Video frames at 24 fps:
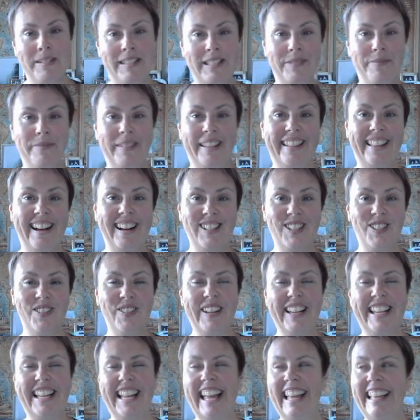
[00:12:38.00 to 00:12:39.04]
last
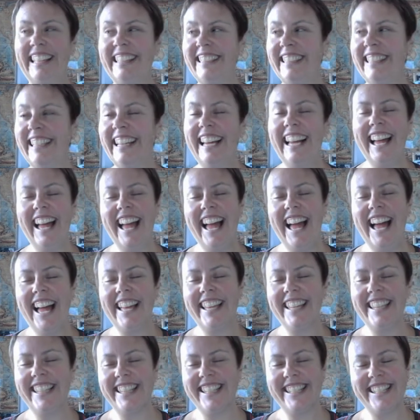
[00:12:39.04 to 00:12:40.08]
weekend,
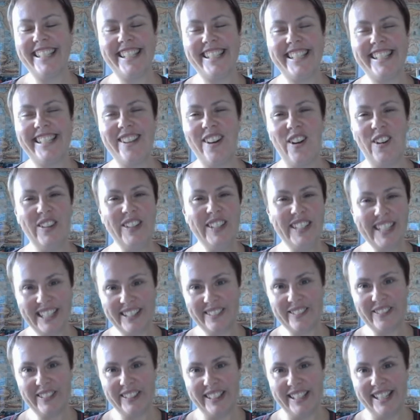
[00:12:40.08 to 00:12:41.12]
is on
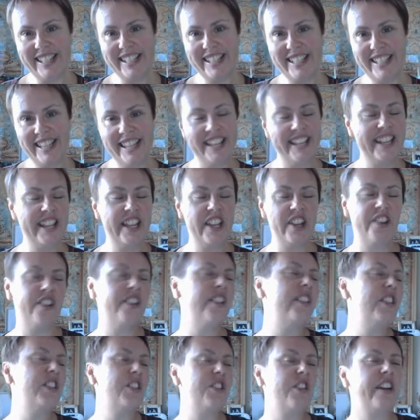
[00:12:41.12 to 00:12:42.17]
Netflix here in
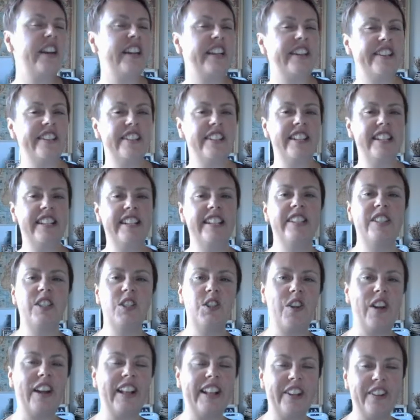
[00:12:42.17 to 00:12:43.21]
Australia, in Australia
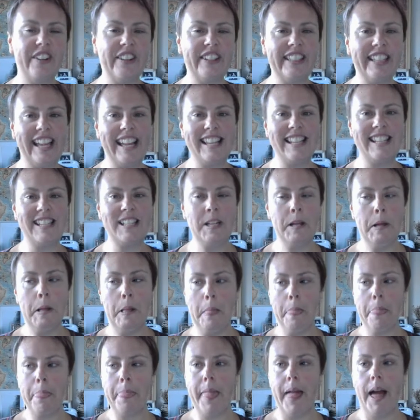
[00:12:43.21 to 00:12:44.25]
at least.
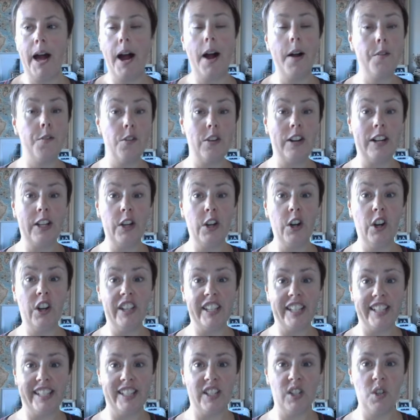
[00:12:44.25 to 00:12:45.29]
I've really gotten
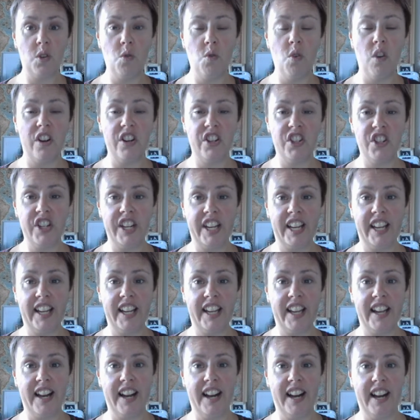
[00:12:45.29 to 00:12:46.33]
into watching
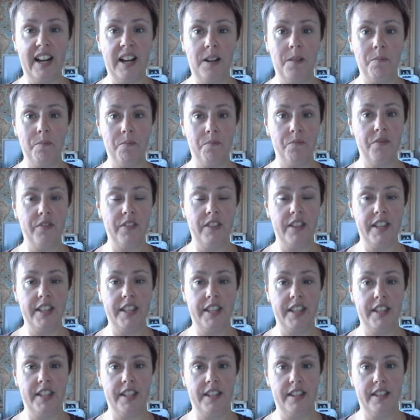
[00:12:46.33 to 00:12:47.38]
um,
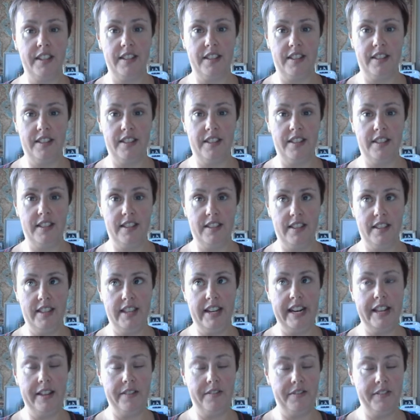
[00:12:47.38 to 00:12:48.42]
the the
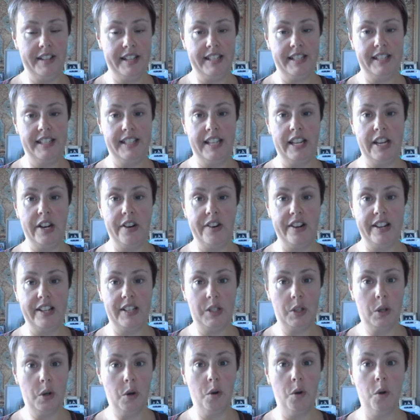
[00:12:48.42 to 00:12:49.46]
Netflix series
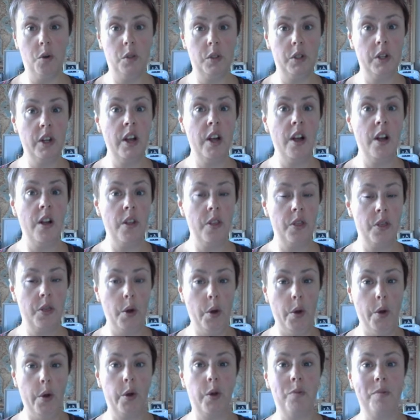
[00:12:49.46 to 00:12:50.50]
called The Home
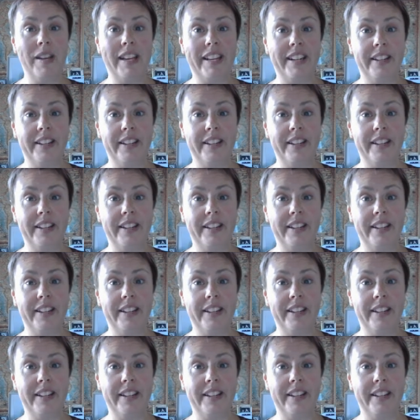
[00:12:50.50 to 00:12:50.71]
Edit.